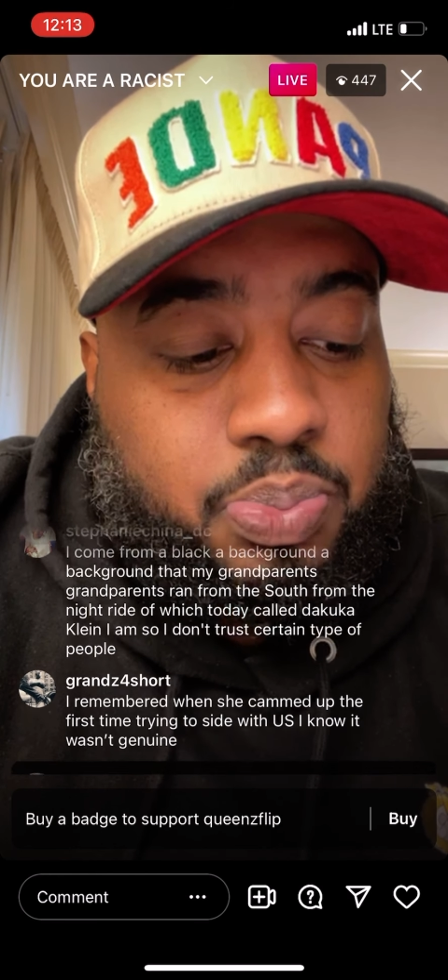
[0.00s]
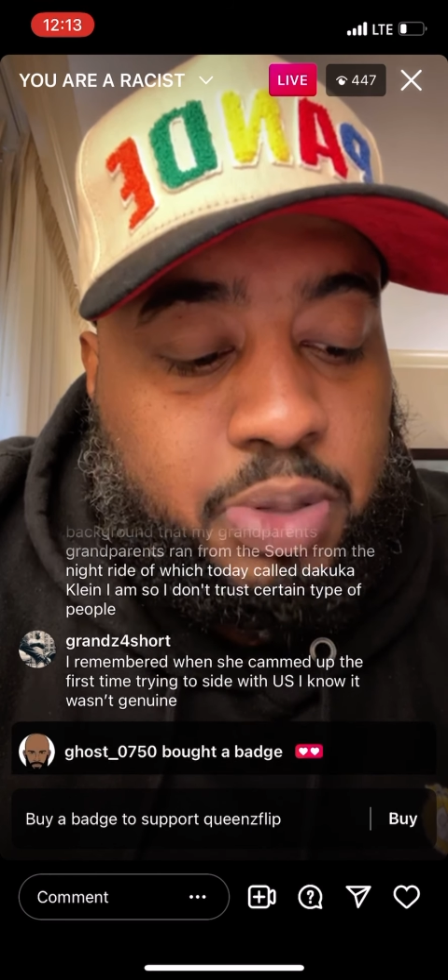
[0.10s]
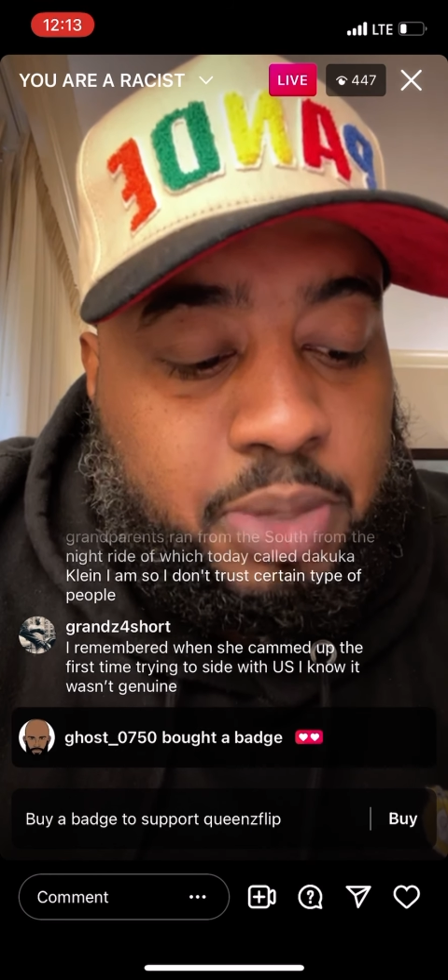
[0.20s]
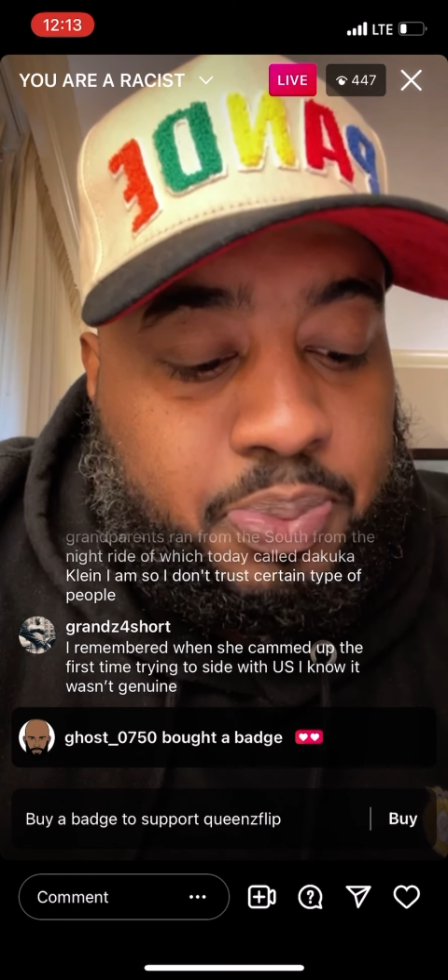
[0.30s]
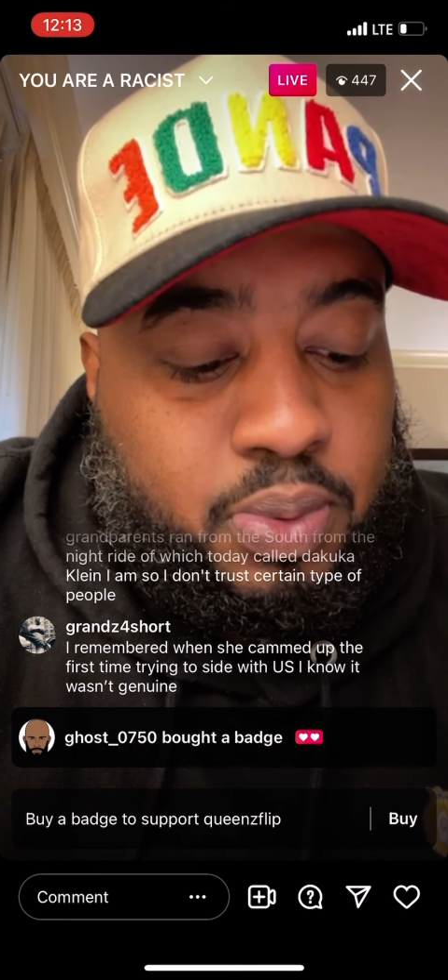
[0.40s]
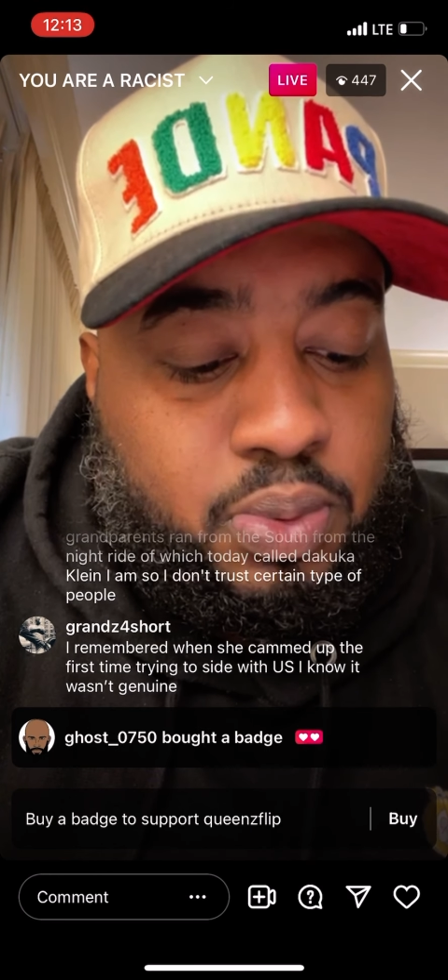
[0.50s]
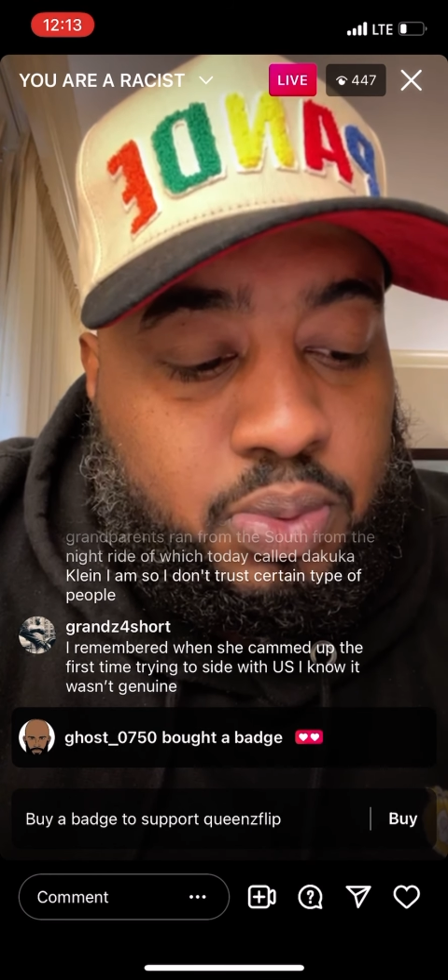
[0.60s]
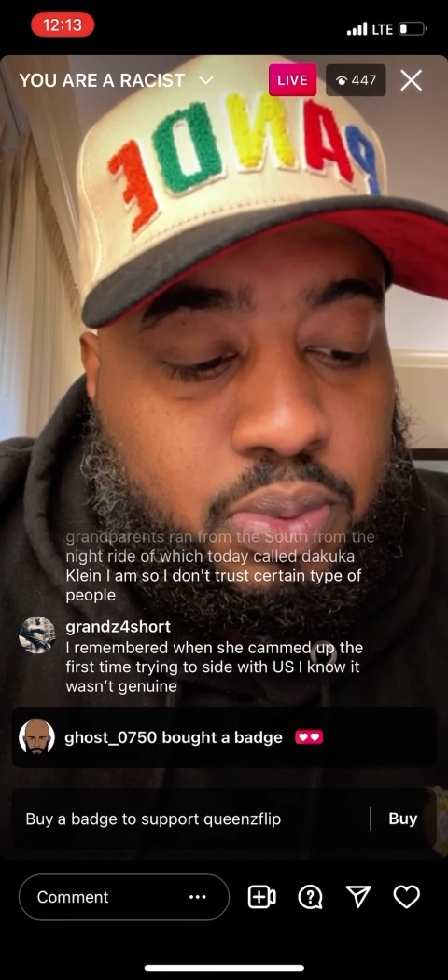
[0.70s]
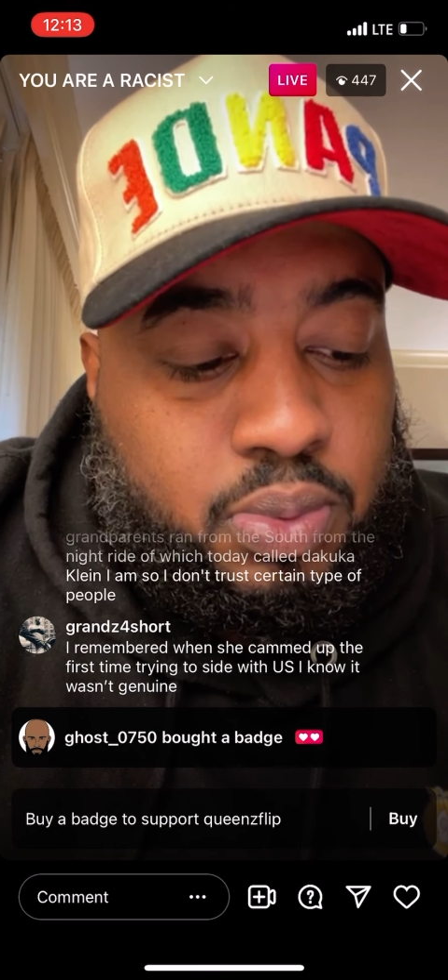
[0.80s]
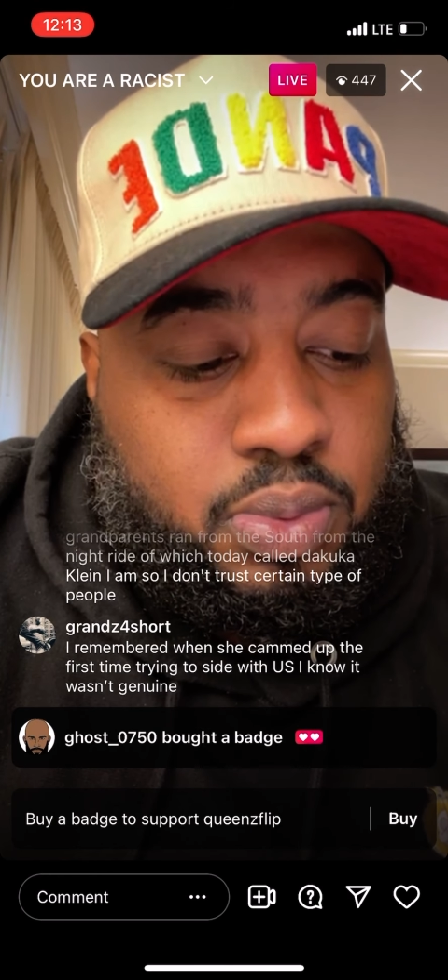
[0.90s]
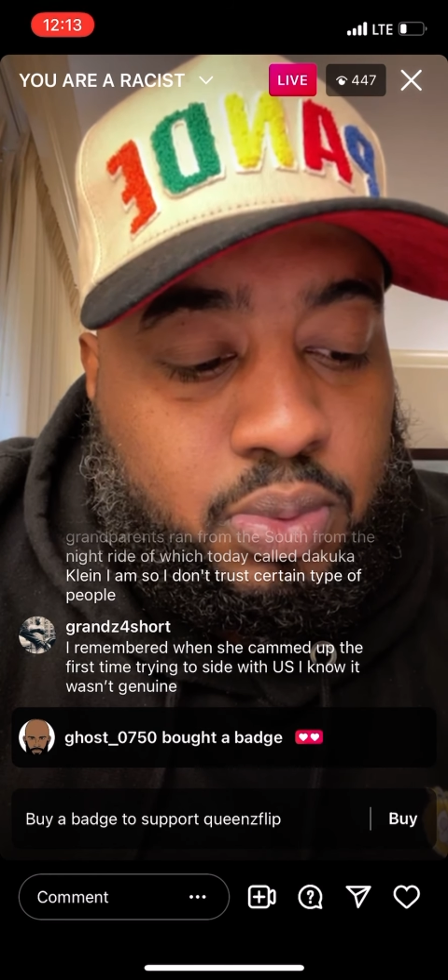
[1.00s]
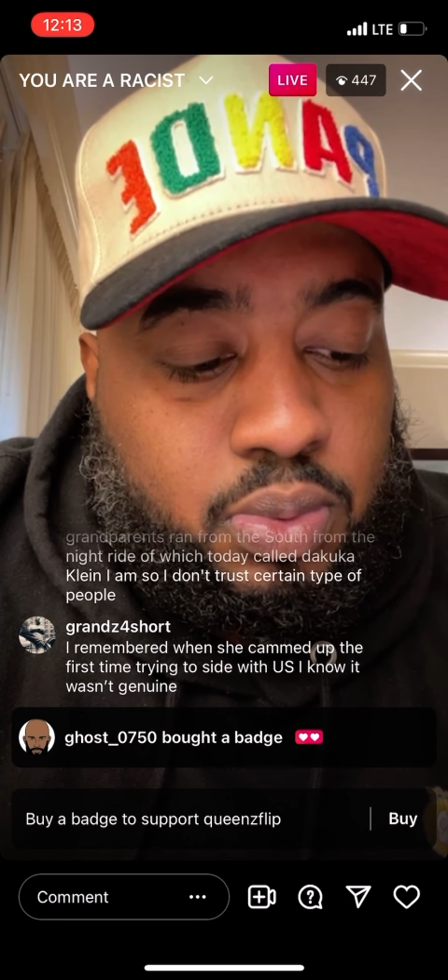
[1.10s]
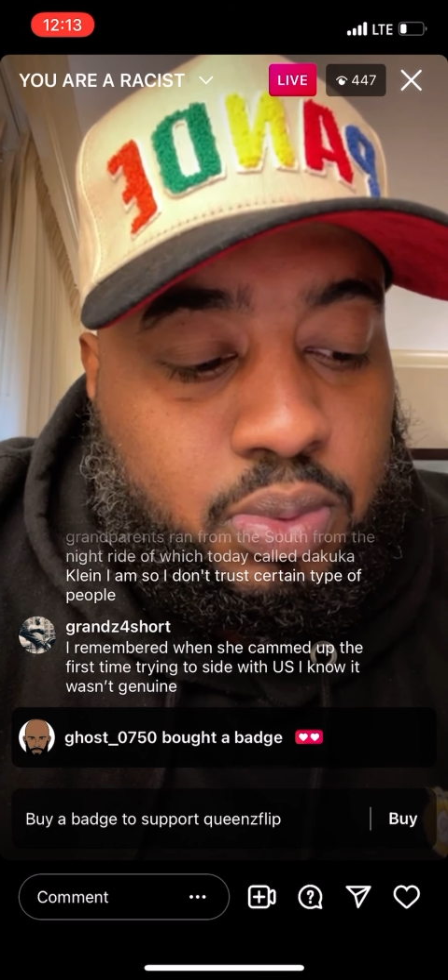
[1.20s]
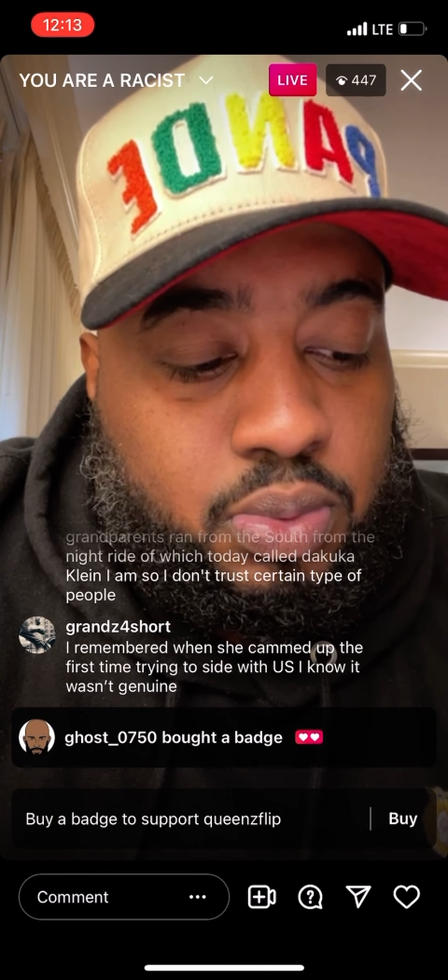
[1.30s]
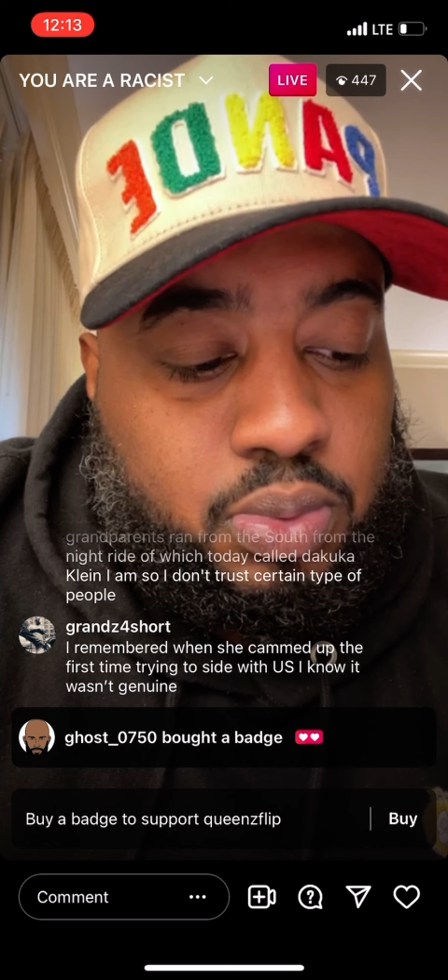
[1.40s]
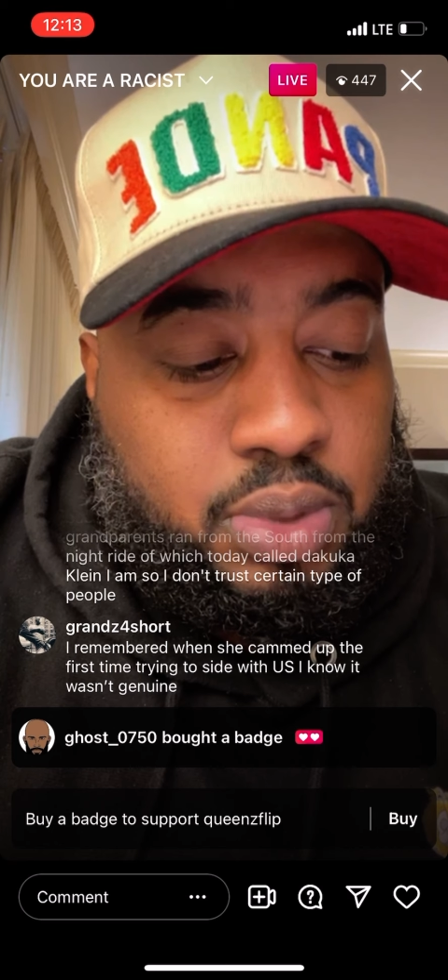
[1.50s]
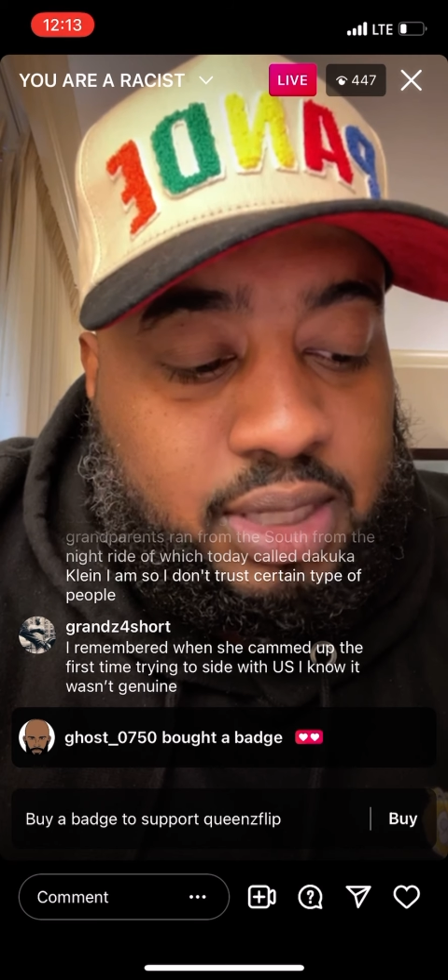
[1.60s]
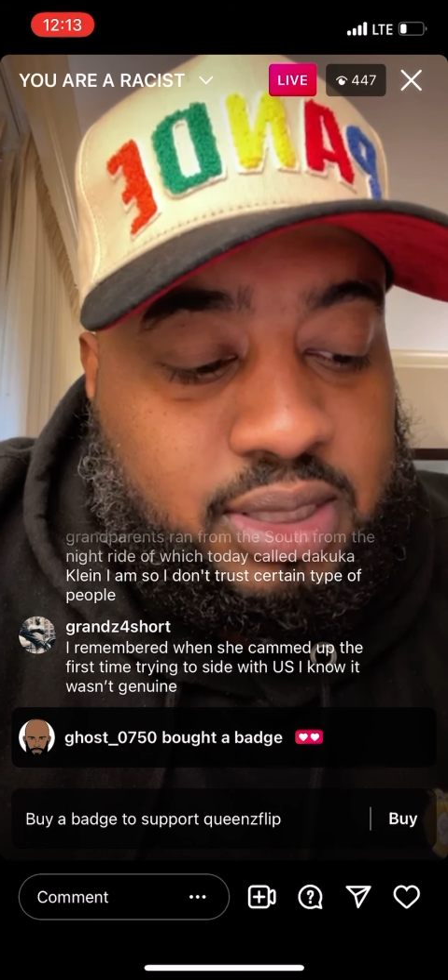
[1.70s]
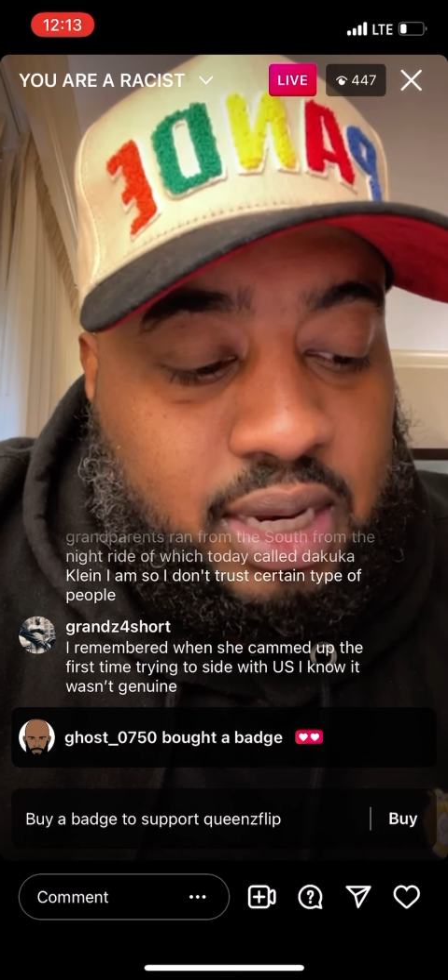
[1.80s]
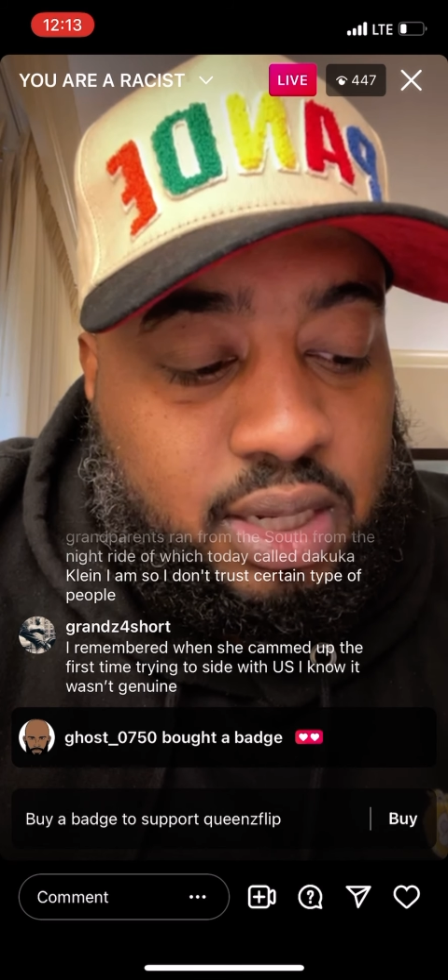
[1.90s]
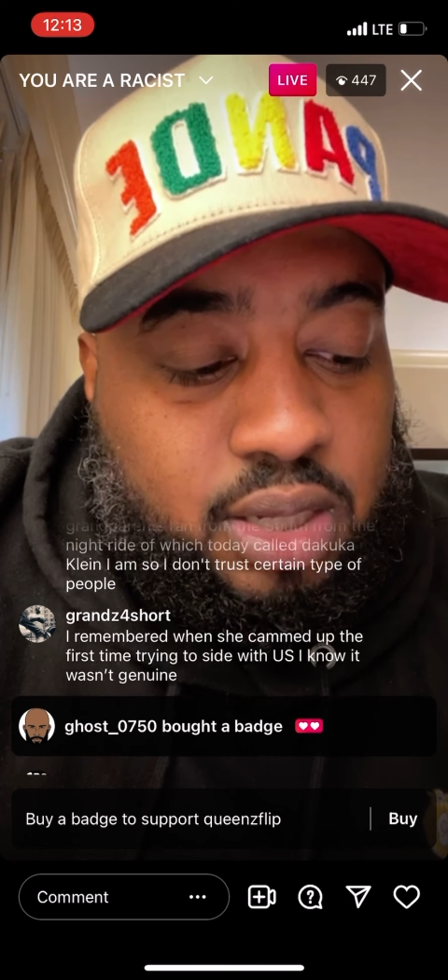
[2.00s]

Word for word: people that's not a